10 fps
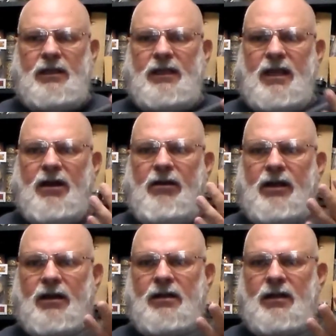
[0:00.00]

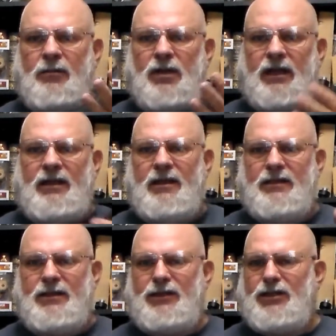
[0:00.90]
carrying a club like
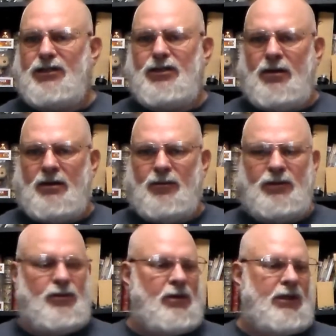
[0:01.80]
this, and just thought it
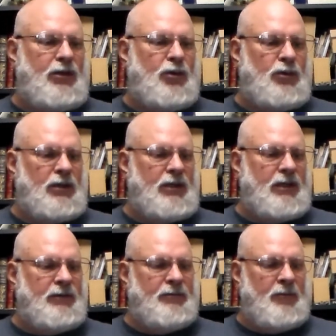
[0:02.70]
was really cool looking.